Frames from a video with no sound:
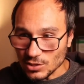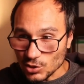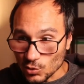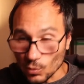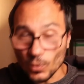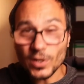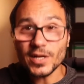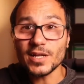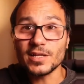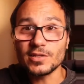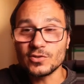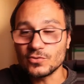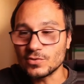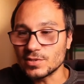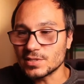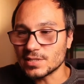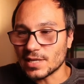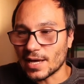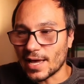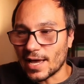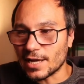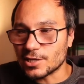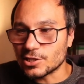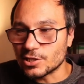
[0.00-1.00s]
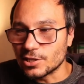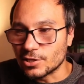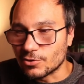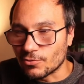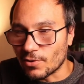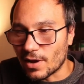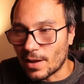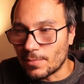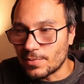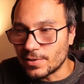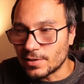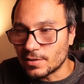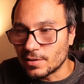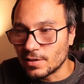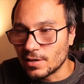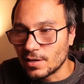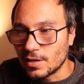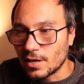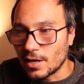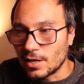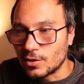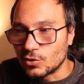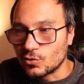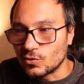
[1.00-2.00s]
So what I do is I actually grab it
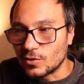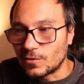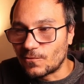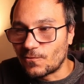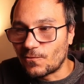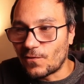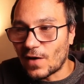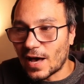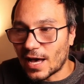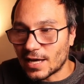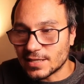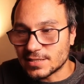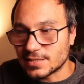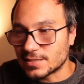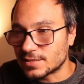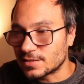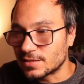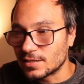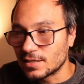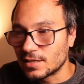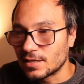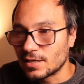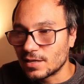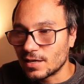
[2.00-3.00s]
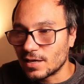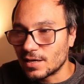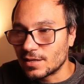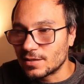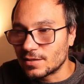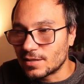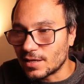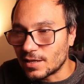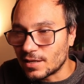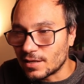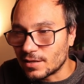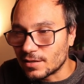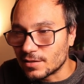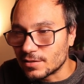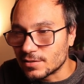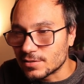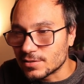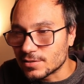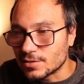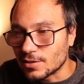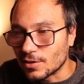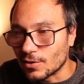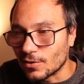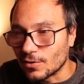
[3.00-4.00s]
and do it fast and then
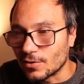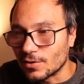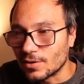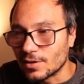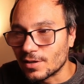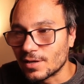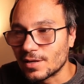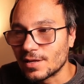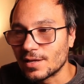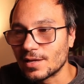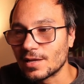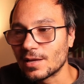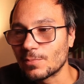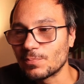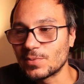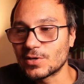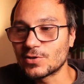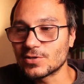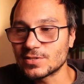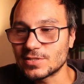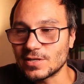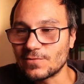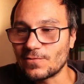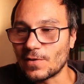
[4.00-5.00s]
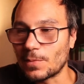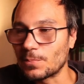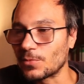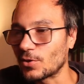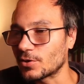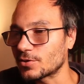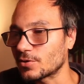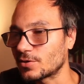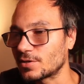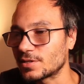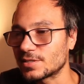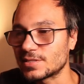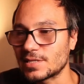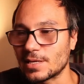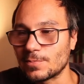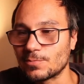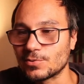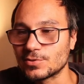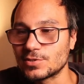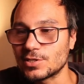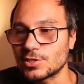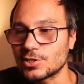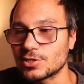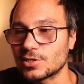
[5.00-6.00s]
slow. Because if I'm not on the same
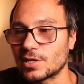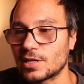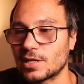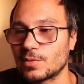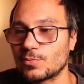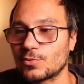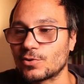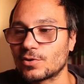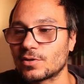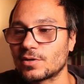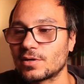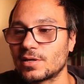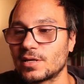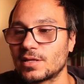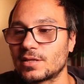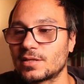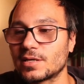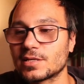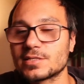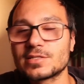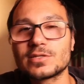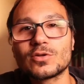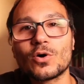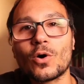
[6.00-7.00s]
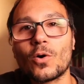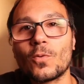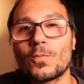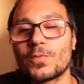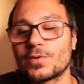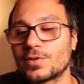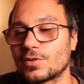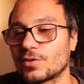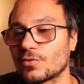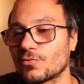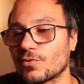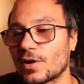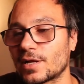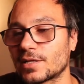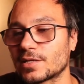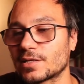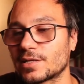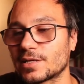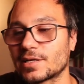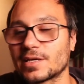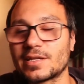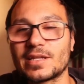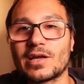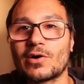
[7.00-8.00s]
position anymore, it doesn't open the right
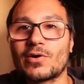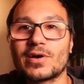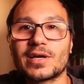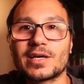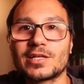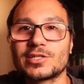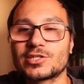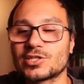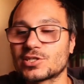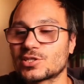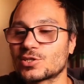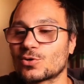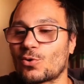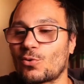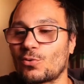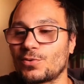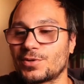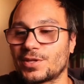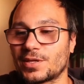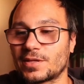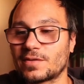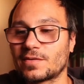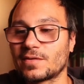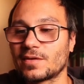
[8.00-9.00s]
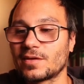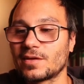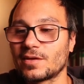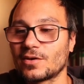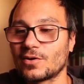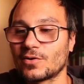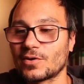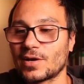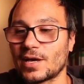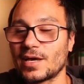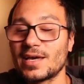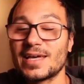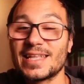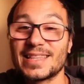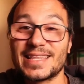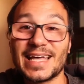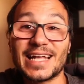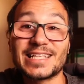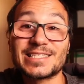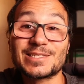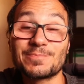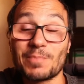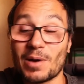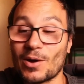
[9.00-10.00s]
click and now I can just hold it. Okay,
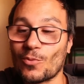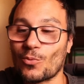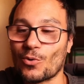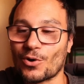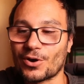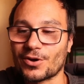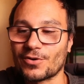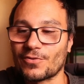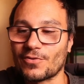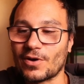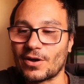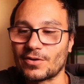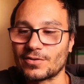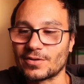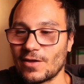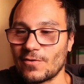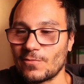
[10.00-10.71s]
that's my workaround.